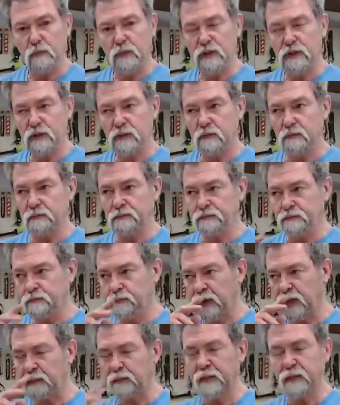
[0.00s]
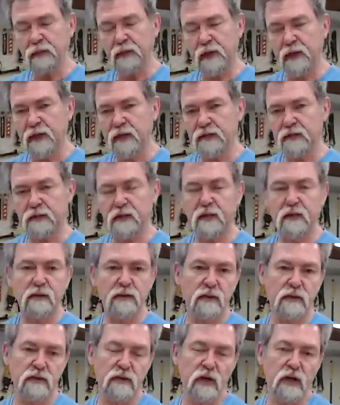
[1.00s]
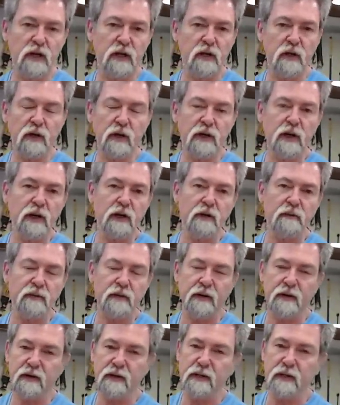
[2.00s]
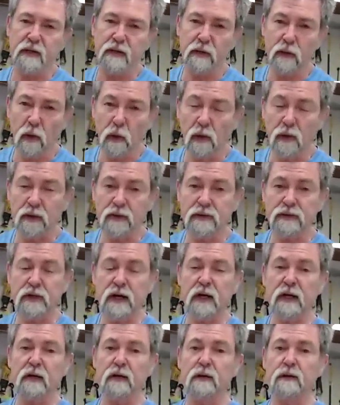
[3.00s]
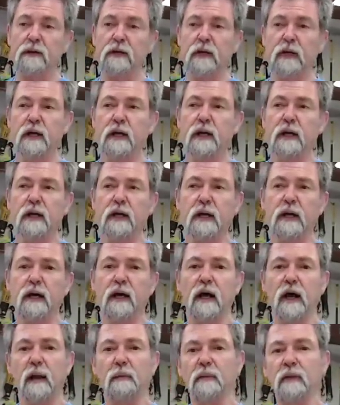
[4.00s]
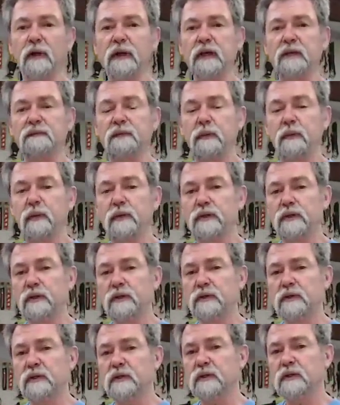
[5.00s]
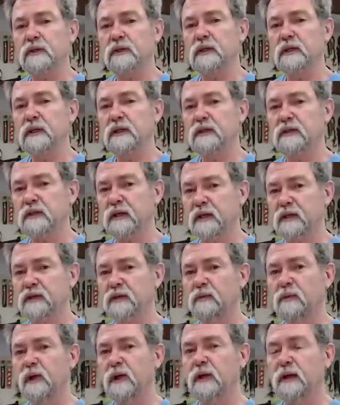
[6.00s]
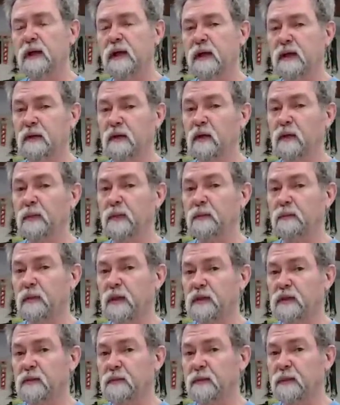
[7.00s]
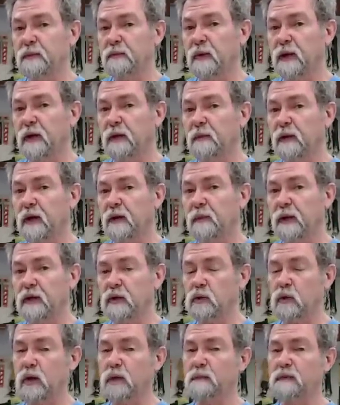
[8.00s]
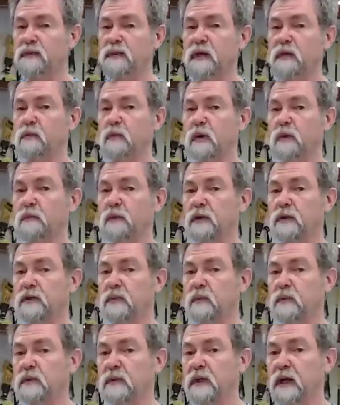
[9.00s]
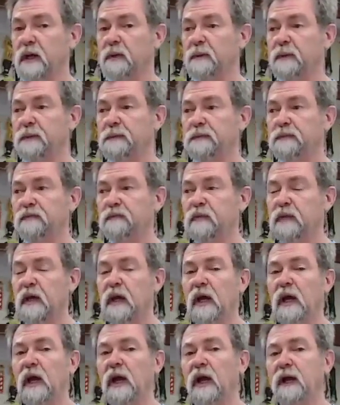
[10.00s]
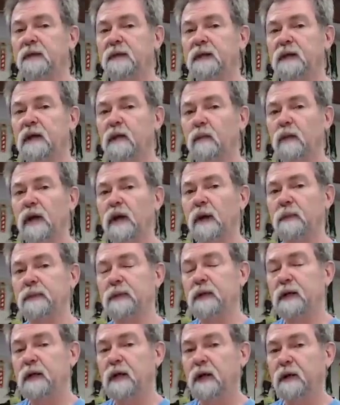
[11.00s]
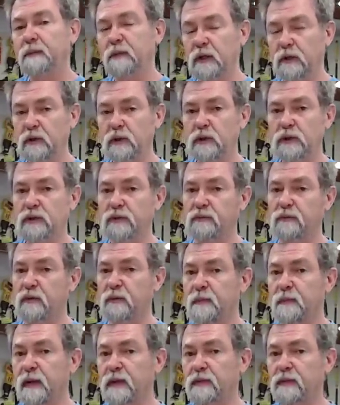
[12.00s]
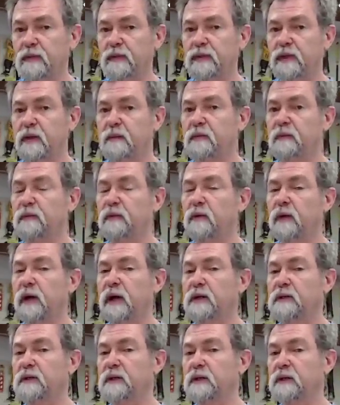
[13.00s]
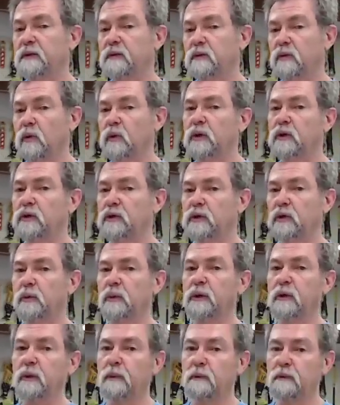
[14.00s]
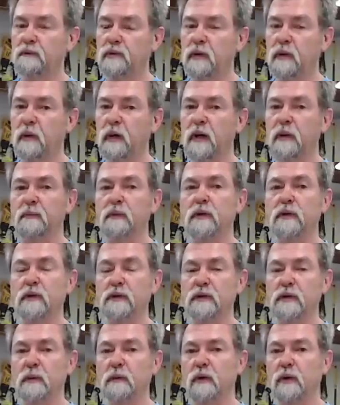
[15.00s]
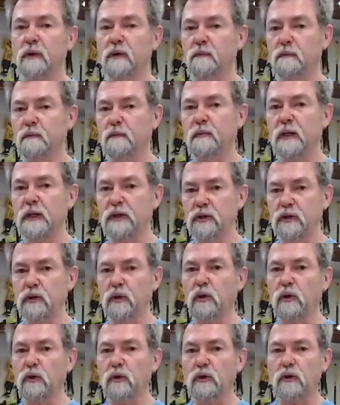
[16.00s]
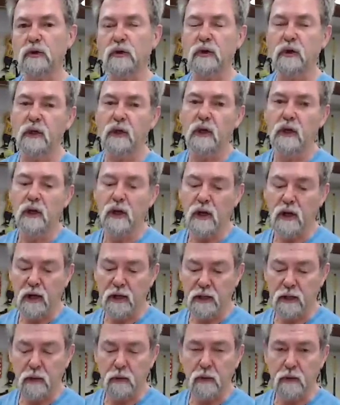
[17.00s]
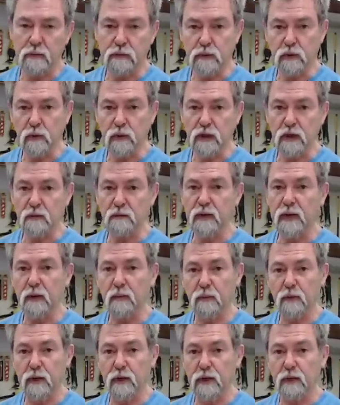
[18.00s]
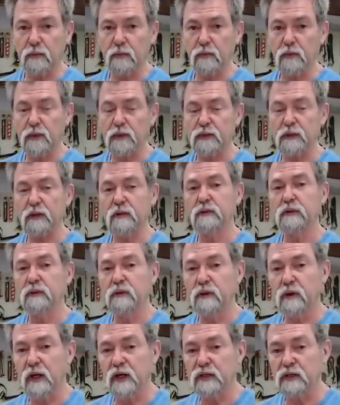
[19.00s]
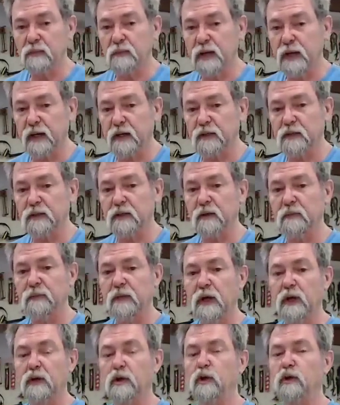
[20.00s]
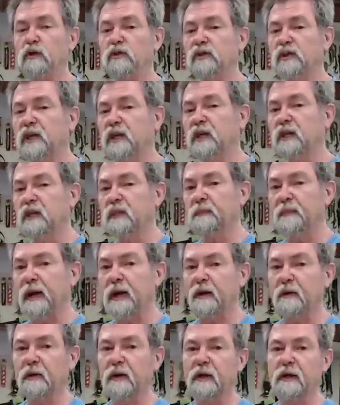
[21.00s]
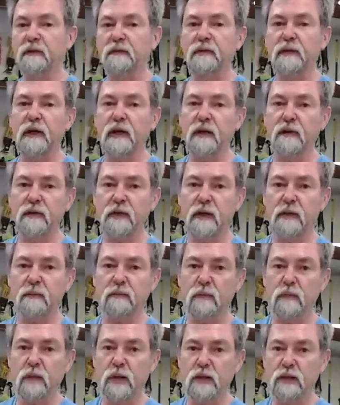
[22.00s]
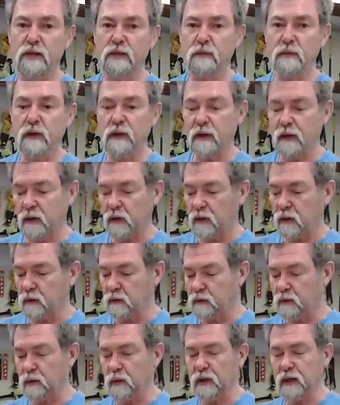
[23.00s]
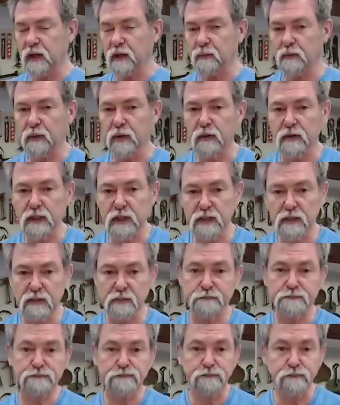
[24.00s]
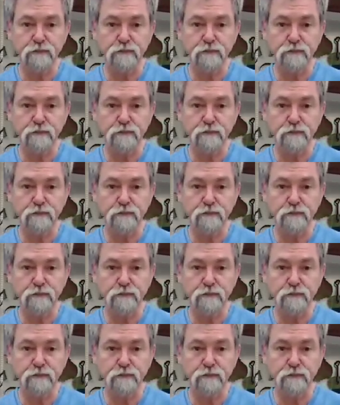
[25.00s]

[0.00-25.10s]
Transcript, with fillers: which, pardon me, creates the cyclone. I don't know if they're actually going to call it a cyclone. I believe it reduces the suction rate a little bit, possibly by around about 20%. One person was telling me. I'm going to get one up here. I'm going to use a month or so before I actually look at doing a review on it, because I want to make sure that I know what I'm talking about when I tell you guys about it. So you'll see it in the background every now and then as I'm going along doing other projects.